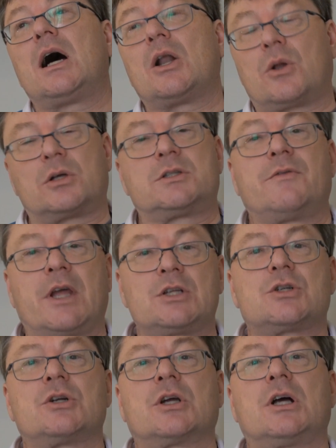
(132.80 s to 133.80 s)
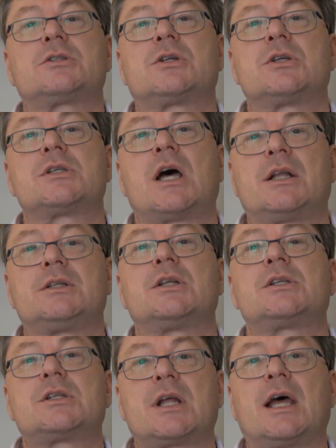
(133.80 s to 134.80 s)
lot of ancient cultures
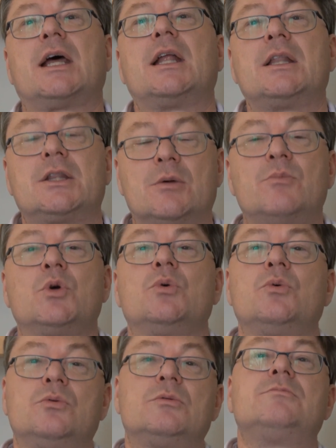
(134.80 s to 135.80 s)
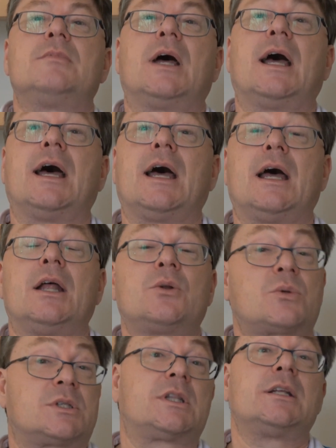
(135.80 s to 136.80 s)
understand the moon
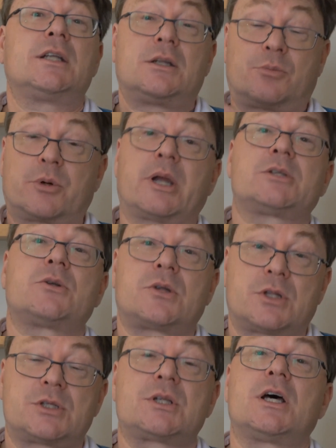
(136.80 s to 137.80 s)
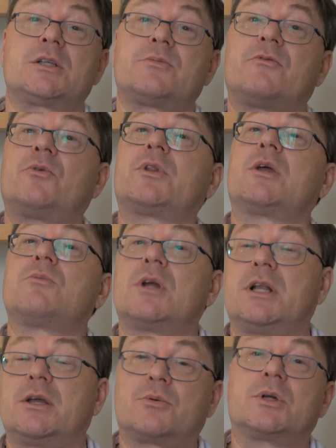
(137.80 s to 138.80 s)
and also then tend to progress onto the stars before they
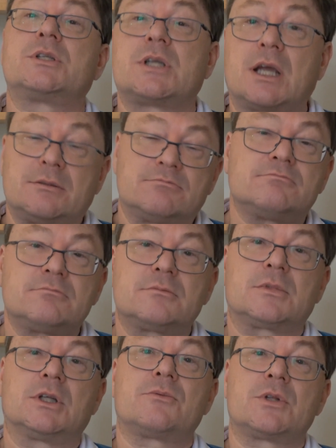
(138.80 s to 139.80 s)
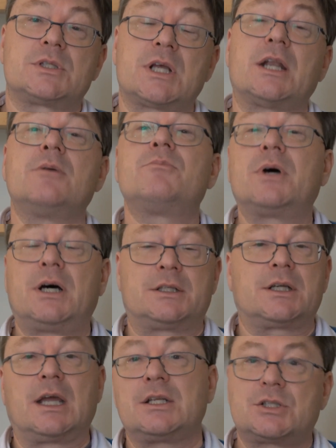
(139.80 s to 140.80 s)
really appreciate the sun. In
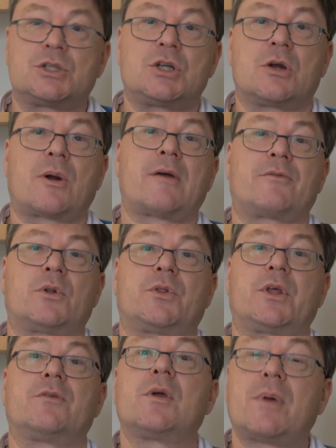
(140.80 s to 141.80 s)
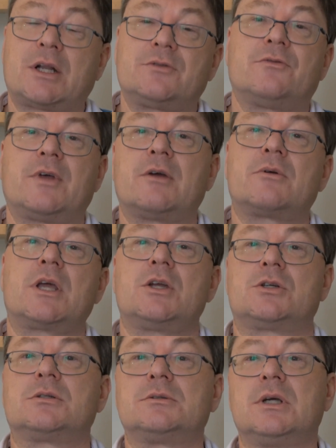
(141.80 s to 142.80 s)
part, again, it's a geographical thing of the amount of
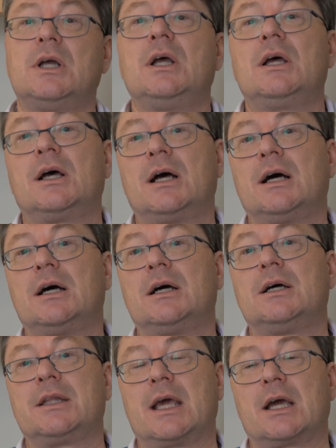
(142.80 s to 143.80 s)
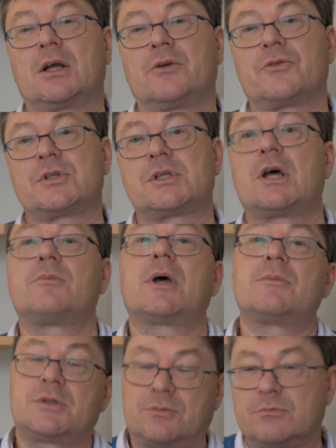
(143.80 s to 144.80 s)
variation and the angle of the sun.
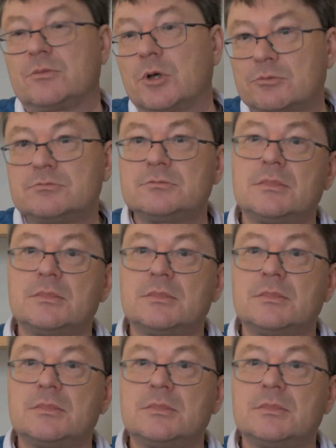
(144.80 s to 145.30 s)
Perhaps, you know,